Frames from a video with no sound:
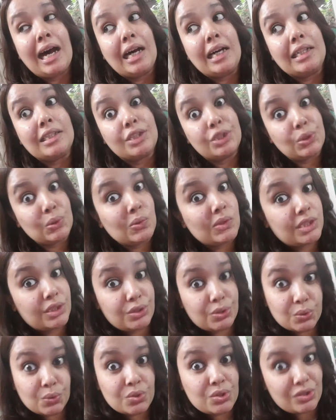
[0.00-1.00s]
the do's
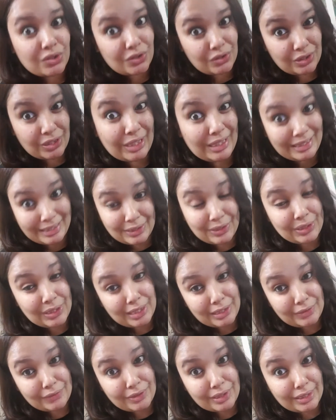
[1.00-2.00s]
and don'ts in
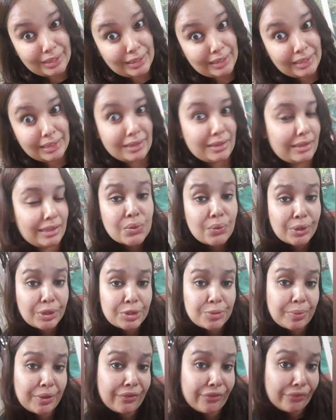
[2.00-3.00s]
creative writing. It's going
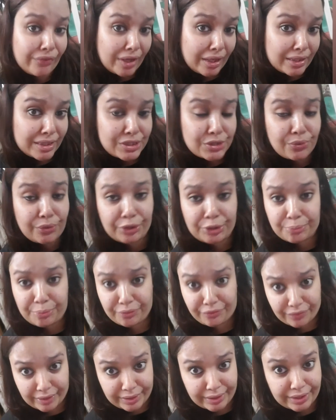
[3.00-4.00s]
to be fun, it's going to be
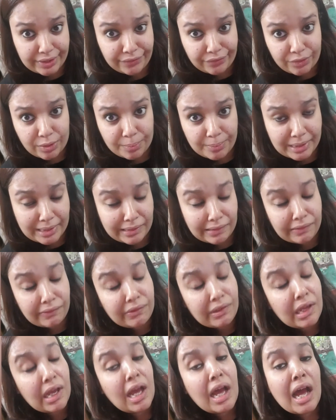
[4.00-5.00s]
very informative,
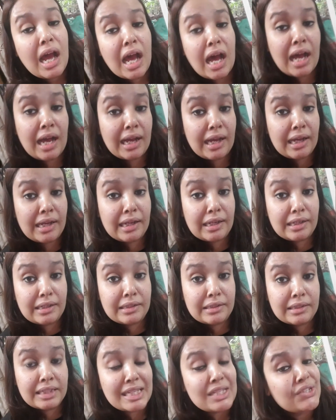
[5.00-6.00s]

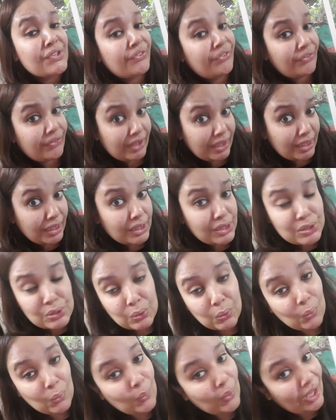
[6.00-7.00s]
and it's free,
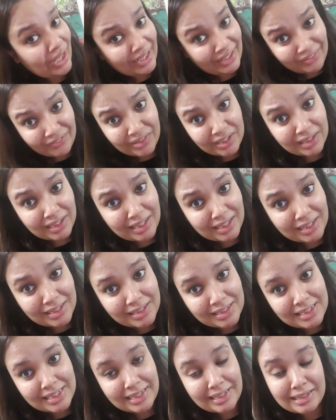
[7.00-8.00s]
so anyone can
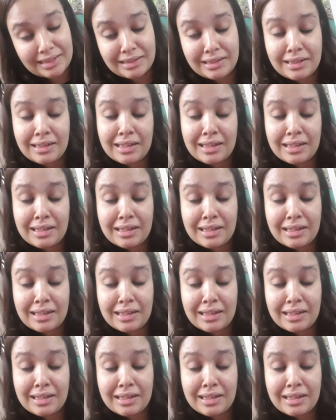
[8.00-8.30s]
attend.